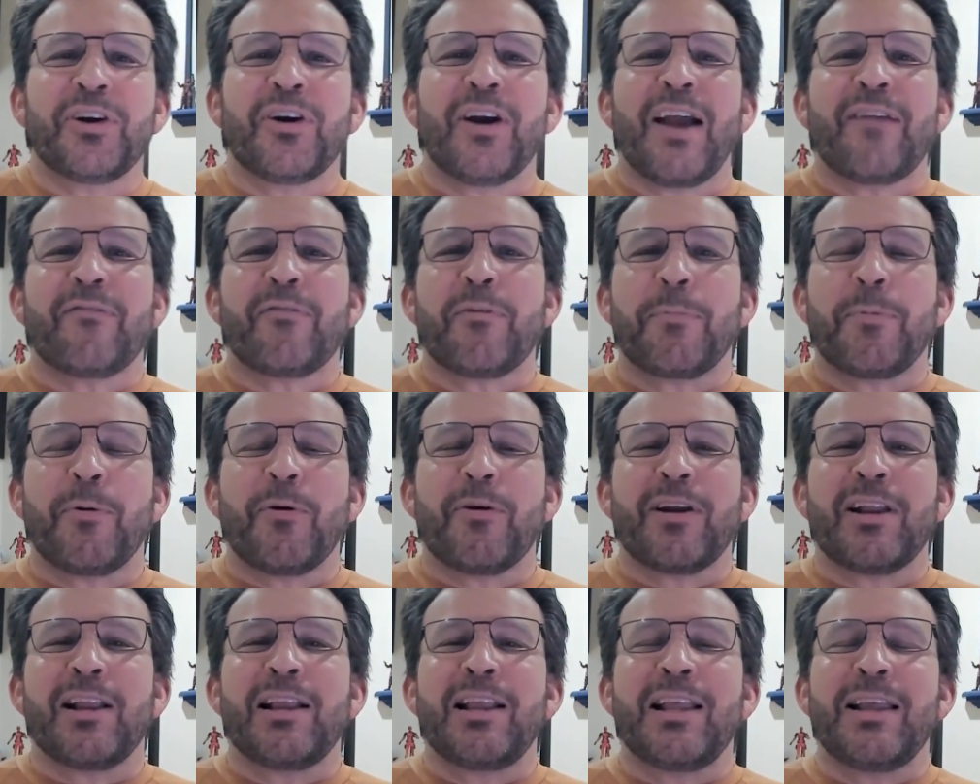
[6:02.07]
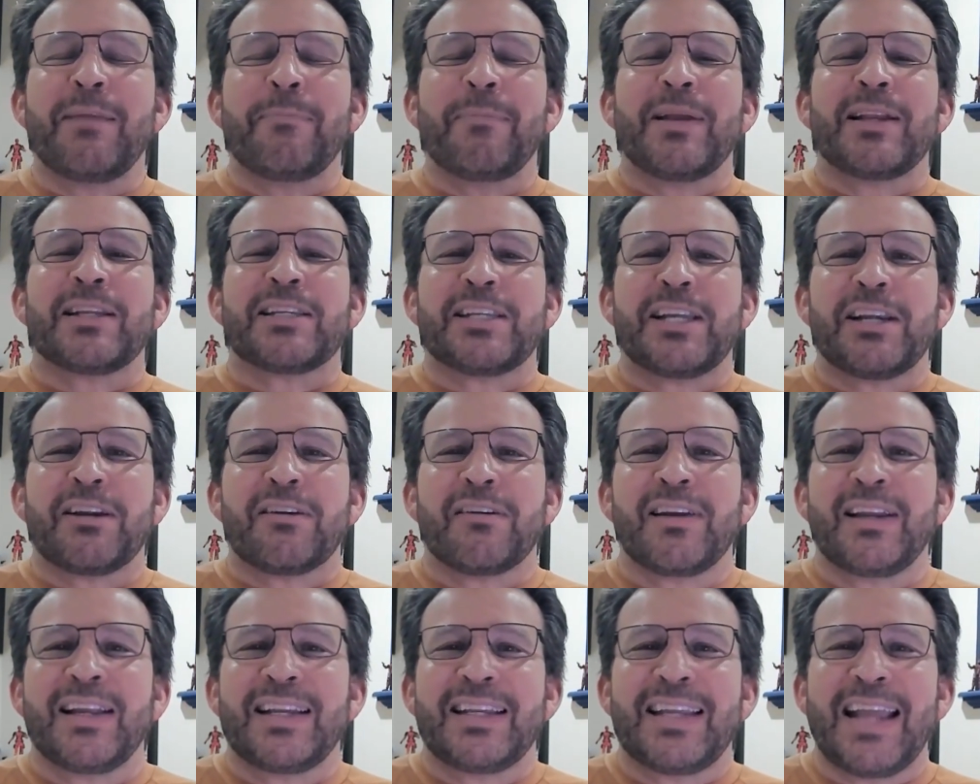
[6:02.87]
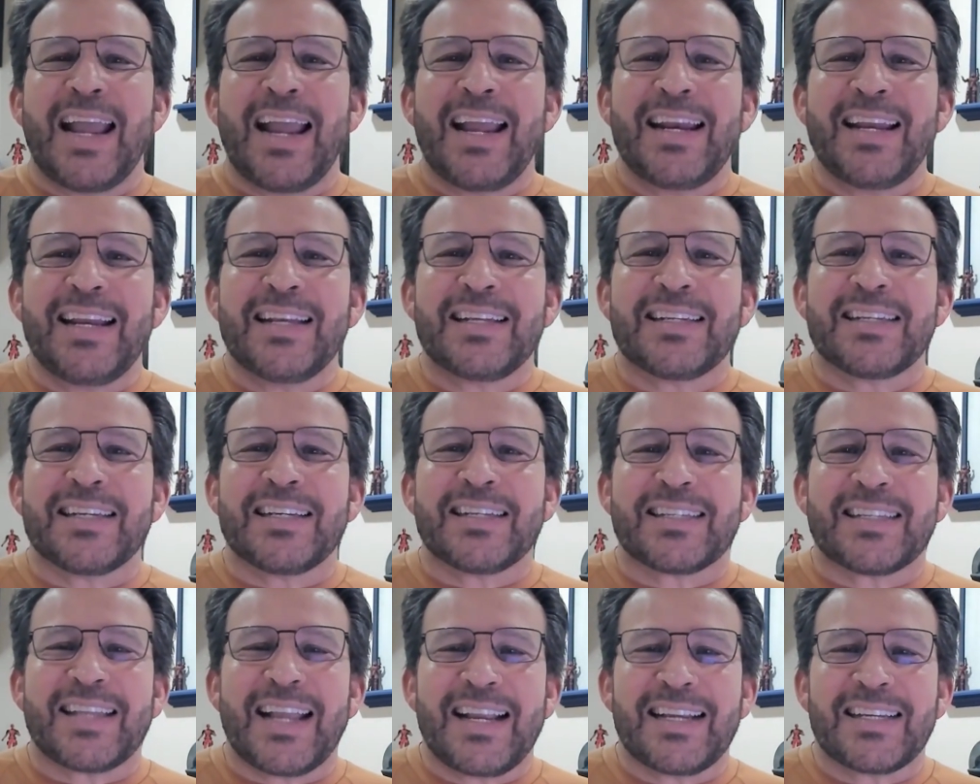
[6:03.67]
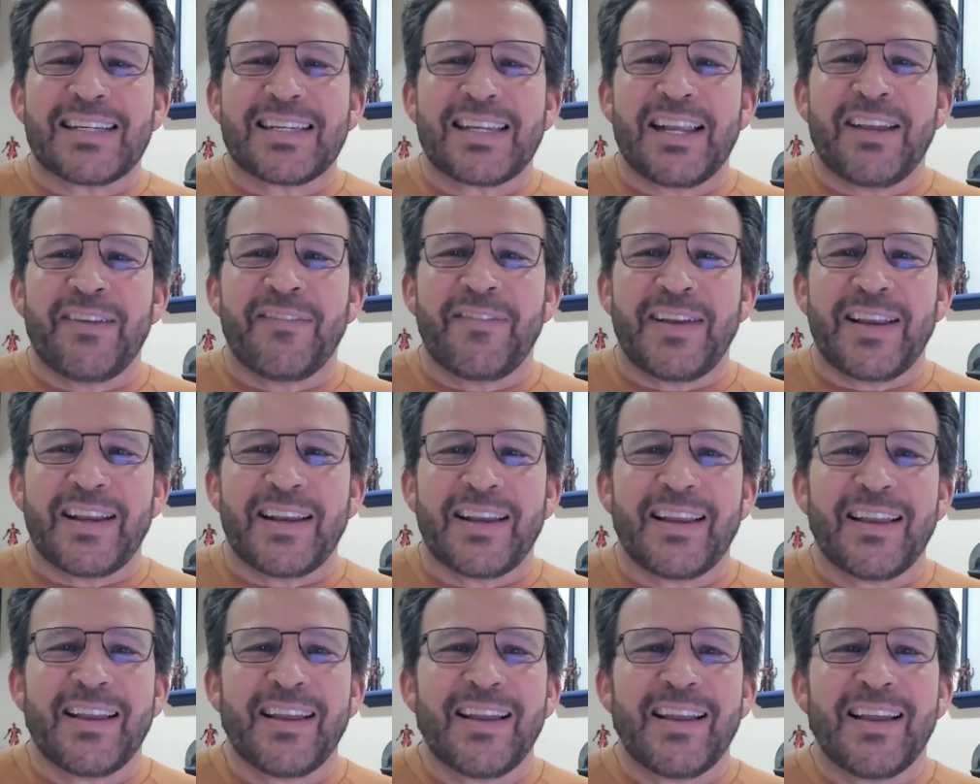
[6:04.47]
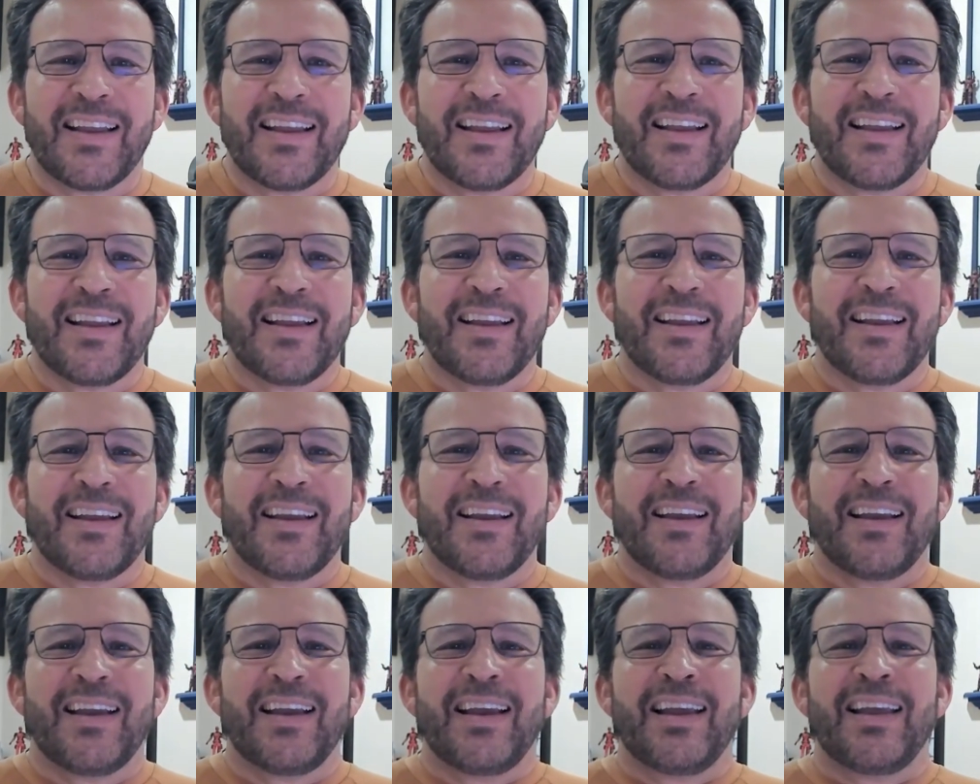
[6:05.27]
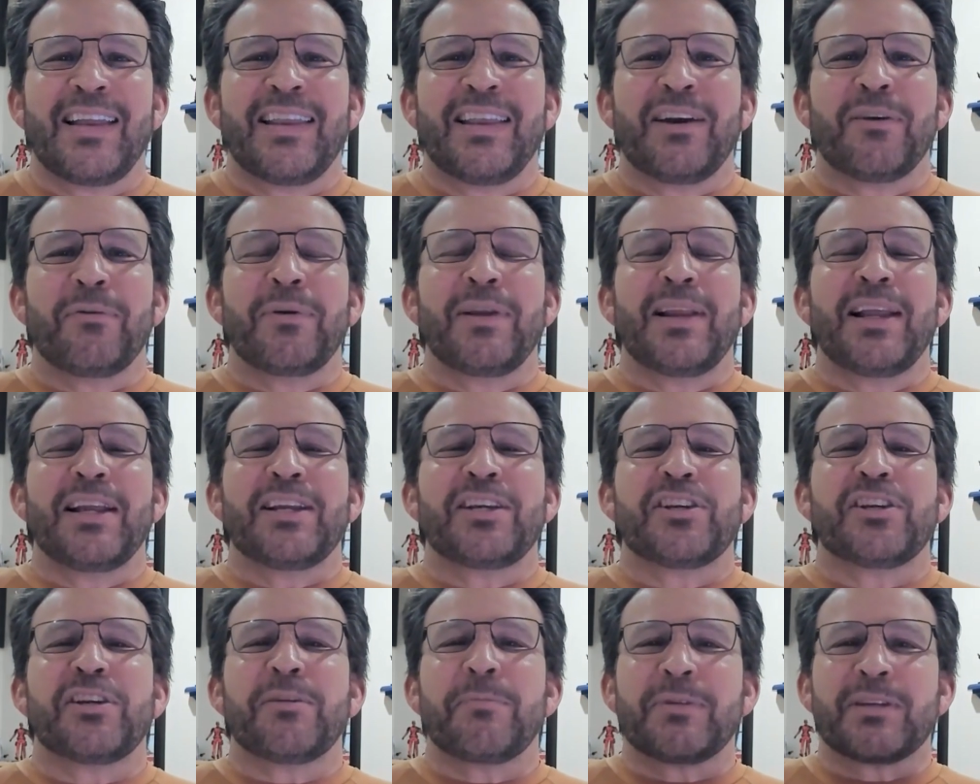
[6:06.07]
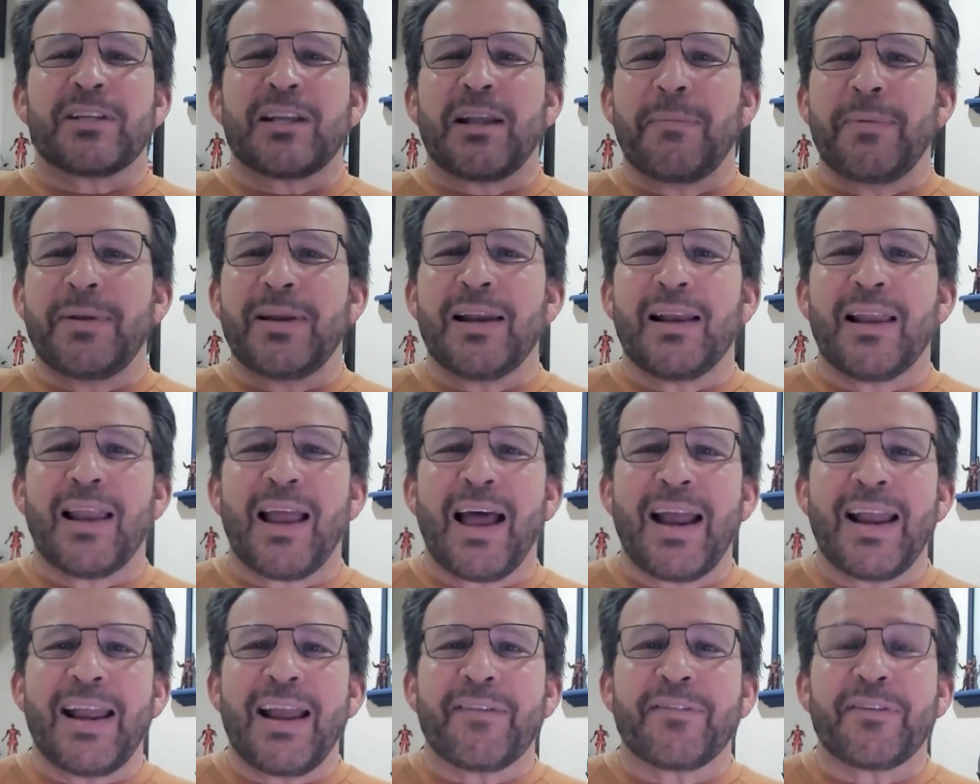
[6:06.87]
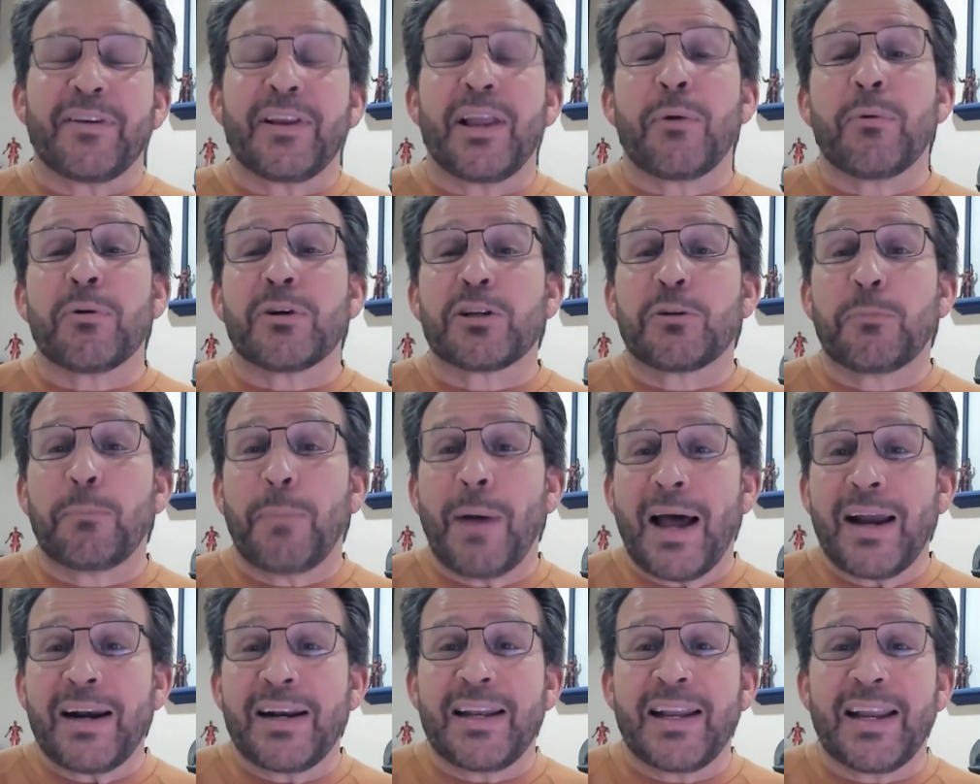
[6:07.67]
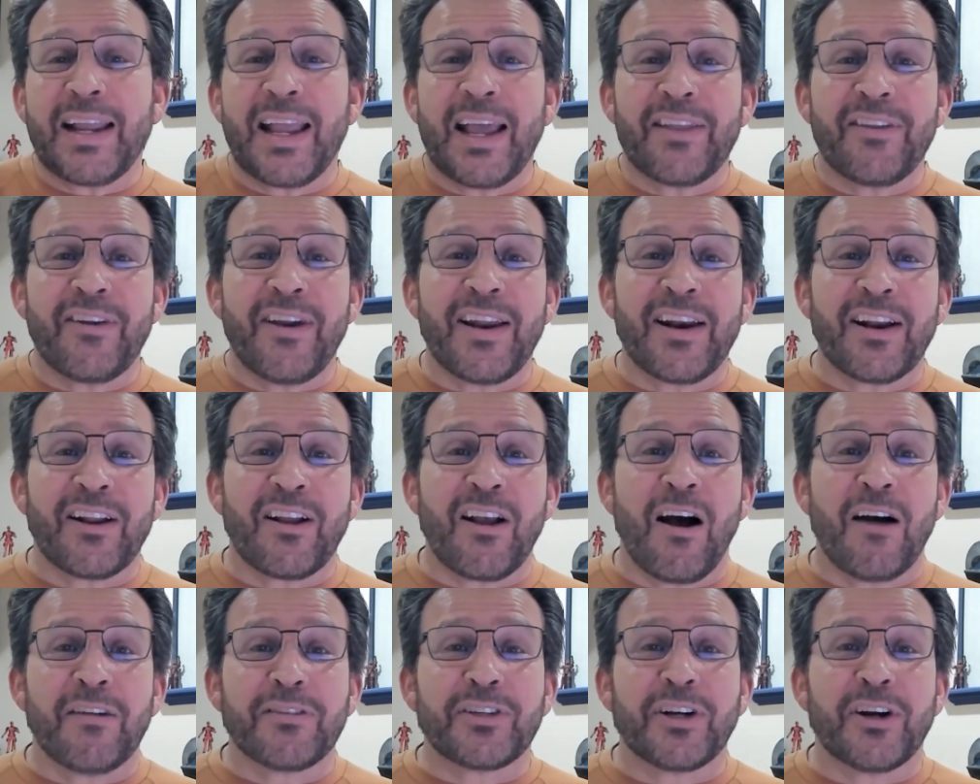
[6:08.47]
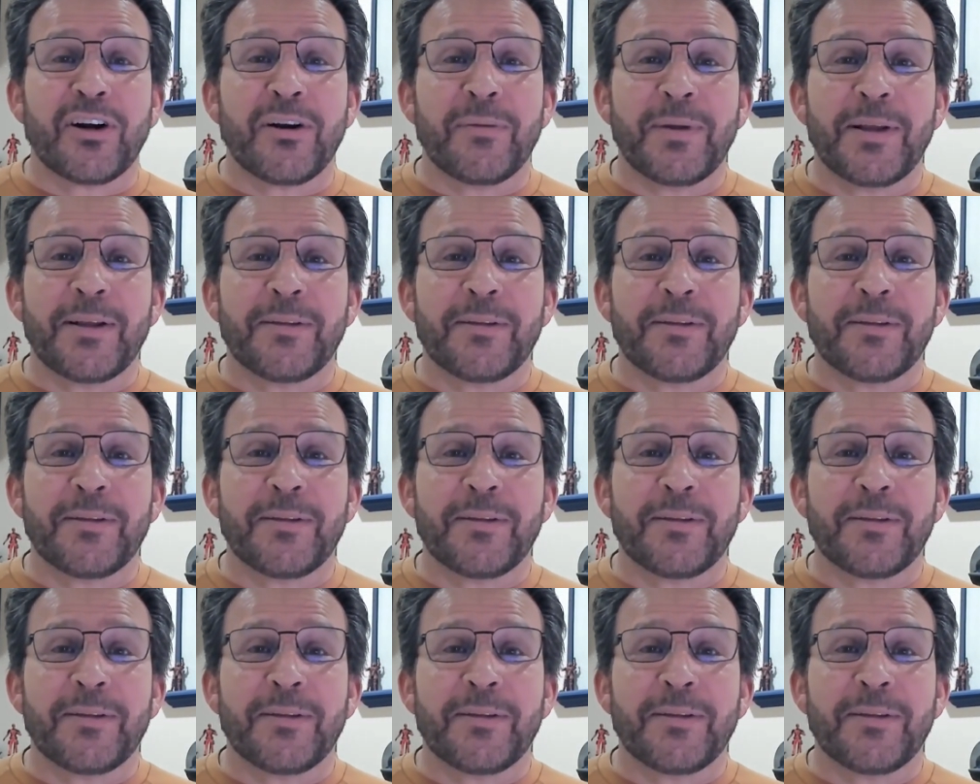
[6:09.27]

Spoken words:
had reportedly been secretly dating since Thanksgiving. And their relationship is coming to light after they were spotted together at a golf tournament.